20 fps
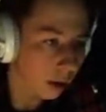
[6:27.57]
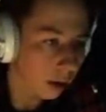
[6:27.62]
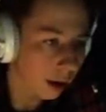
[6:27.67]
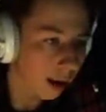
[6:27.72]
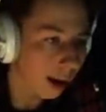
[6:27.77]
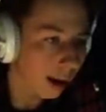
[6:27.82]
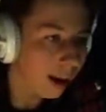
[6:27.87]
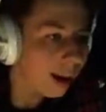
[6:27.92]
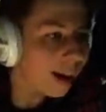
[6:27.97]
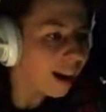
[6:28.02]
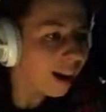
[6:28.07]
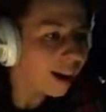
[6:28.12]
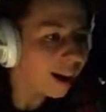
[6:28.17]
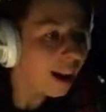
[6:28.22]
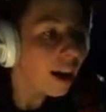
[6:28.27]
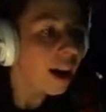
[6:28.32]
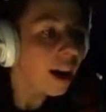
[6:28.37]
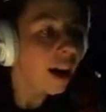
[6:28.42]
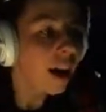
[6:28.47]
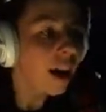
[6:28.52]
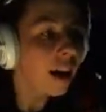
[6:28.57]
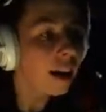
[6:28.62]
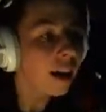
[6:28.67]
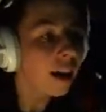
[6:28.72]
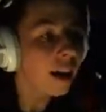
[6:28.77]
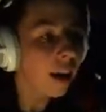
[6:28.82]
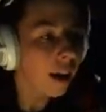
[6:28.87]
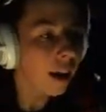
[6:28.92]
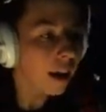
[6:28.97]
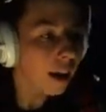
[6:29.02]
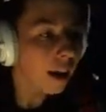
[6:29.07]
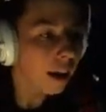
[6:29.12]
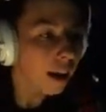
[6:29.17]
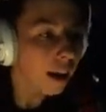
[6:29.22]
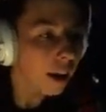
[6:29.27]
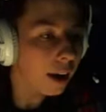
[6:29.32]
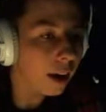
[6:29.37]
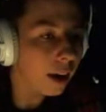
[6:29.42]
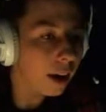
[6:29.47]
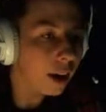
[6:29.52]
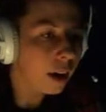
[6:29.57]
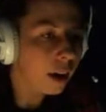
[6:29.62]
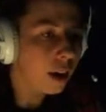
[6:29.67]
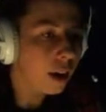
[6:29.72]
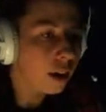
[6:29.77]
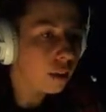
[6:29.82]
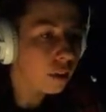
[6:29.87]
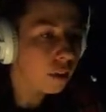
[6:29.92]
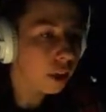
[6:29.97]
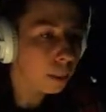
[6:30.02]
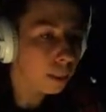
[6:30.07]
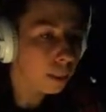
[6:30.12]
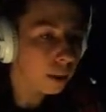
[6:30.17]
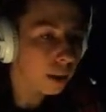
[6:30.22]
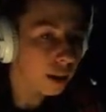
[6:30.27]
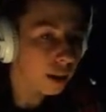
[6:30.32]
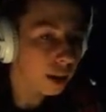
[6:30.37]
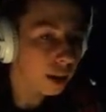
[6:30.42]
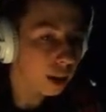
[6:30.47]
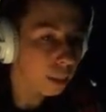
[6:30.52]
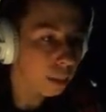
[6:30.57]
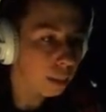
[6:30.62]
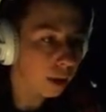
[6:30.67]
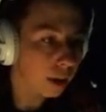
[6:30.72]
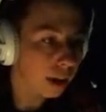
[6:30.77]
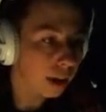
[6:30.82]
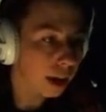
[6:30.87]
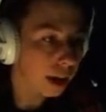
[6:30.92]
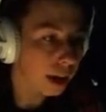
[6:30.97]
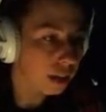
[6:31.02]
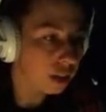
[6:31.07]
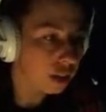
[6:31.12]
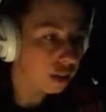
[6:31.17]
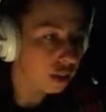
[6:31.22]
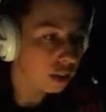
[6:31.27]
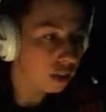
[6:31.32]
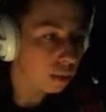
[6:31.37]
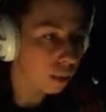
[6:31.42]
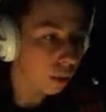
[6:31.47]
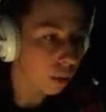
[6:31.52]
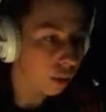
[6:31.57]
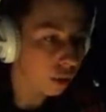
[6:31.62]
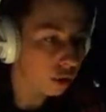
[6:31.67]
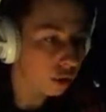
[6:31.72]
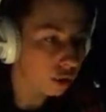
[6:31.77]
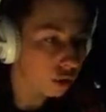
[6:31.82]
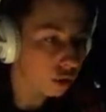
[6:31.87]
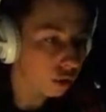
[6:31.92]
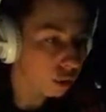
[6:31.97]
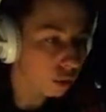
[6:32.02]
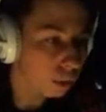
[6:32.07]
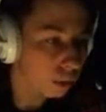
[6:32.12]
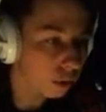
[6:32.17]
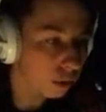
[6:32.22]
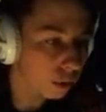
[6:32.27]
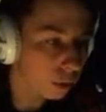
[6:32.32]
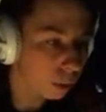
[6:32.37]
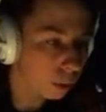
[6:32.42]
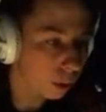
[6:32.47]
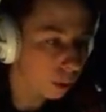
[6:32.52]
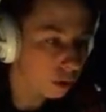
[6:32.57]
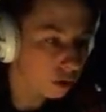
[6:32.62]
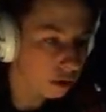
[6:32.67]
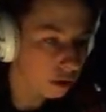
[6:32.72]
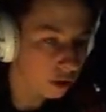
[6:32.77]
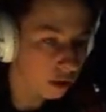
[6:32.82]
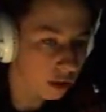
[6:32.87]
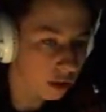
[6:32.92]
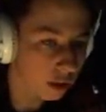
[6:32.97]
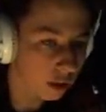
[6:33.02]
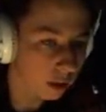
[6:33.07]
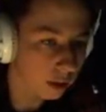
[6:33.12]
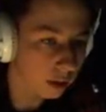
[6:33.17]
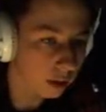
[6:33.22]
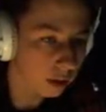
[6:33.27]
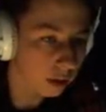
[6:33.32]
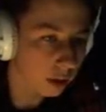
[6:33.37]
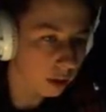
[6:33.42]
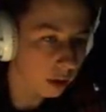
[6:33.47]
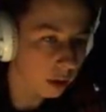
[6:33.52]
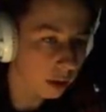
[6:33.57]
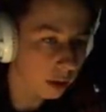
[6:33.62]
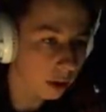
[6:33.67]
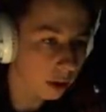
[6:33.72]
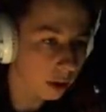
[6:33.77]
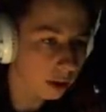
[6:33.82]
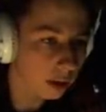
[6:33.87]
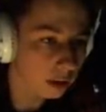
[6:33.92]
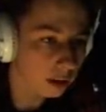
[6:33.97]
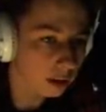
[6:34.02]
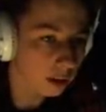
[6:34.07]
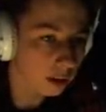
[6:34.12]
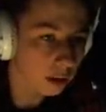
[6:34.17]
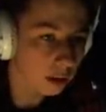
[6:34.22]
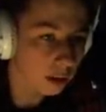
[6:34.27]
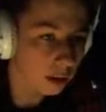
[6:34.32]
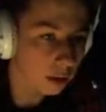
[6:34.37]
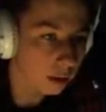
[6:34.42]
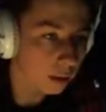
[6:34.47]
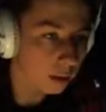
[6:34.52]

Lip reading: Aha! Aha! We are picking up like energy bars to open doors and shit. Aha, I see.